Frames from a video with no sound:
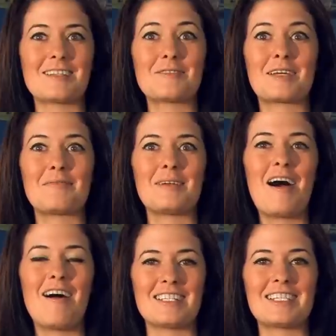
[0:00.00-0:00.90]
This is gonna be
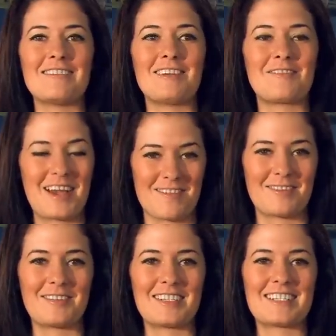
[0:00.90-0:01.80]
on TV for
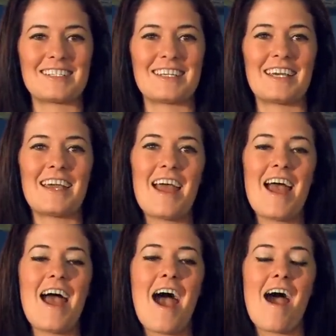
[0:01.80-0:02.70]
everyone to see.
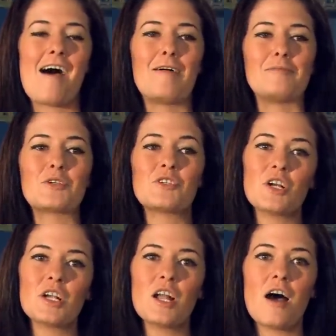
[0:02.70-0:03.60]
Um, so I
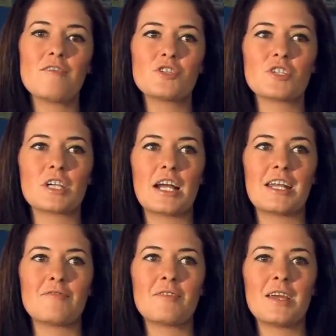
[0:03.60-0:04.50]
started off just kind
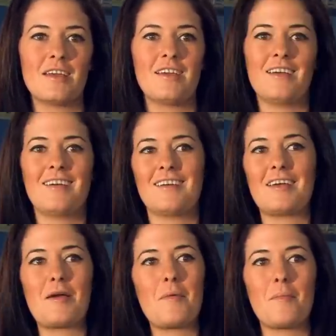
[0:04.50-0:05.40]
of
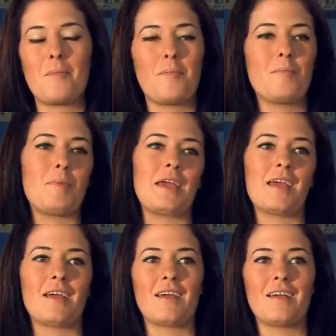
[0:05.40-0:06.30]

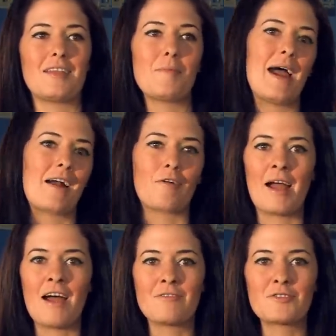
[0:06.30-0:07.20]
being in the
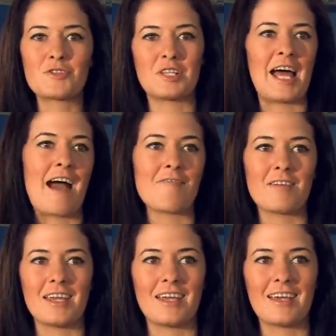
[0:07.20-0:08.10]
background, just
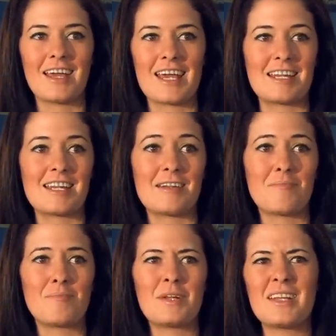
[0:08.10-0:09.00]
laughing, and
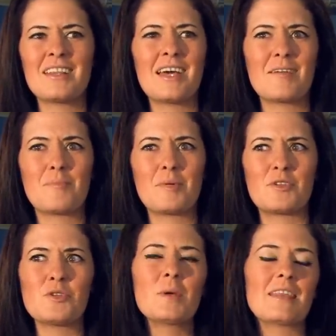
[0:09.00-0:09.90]
but in that,
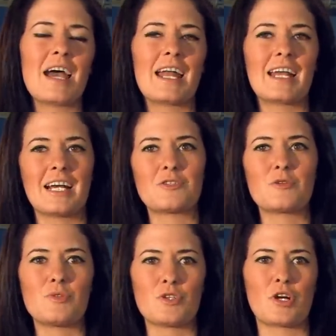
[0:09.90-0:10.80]
but doing that, I got
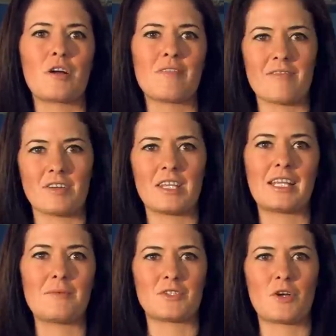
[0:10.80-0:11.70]
to observe everything
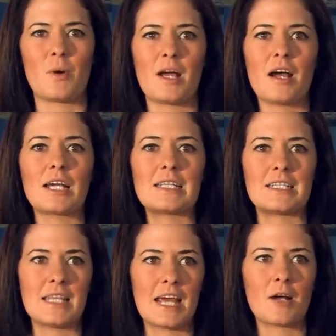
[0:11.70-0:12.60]
that was going on because
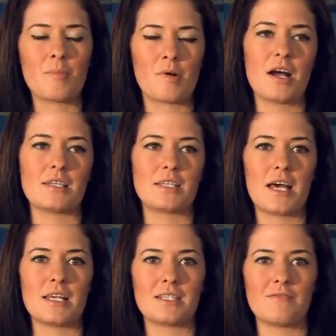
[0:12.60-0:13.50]
their
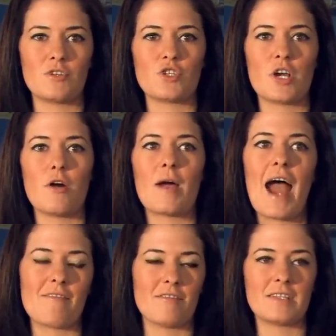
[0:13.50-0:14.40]
process of the show,
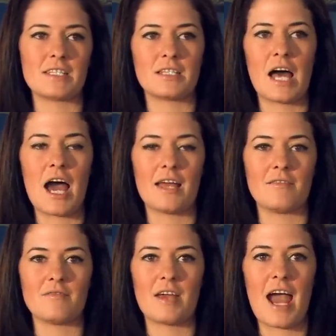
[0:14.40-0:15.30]
half of it's
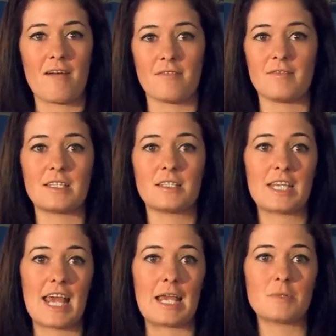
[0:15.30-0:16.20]
live, half of it's
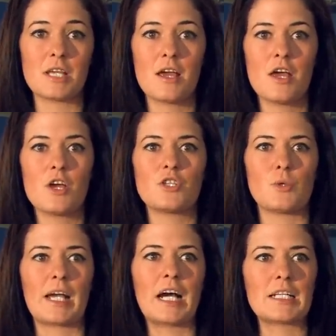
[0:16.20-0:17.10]
taped.
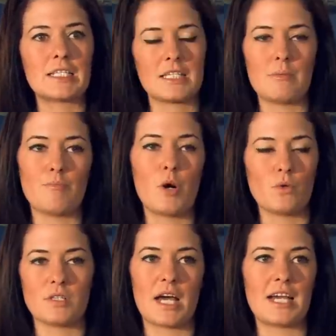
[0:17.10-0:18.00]
So I got to see
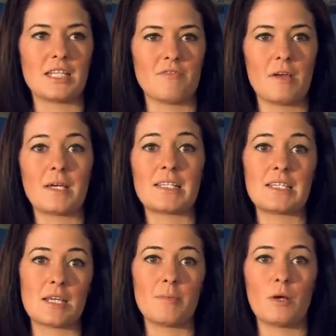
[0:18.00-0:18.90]
both sides of it because
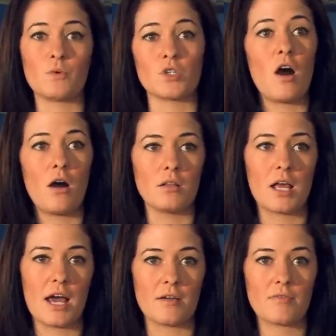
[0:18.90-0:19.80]
Sneak Peek was all
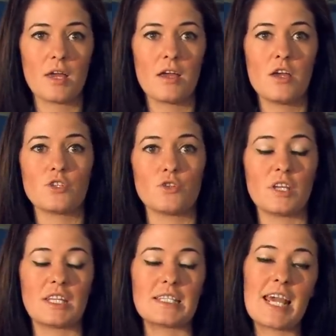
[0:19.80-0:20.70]
live. So
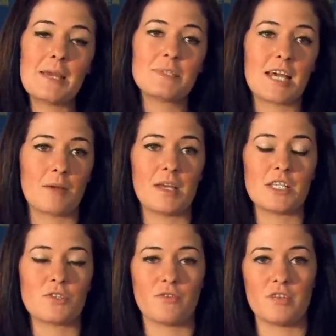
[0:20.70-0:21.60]
doing the tape
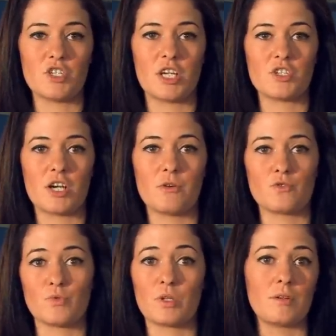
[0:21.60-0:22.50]
segments for VGHL
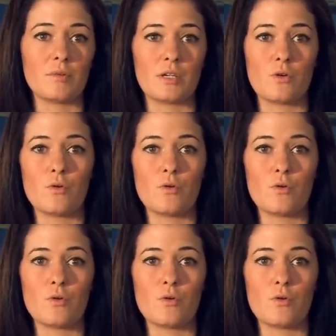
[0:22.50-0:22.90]
was really, really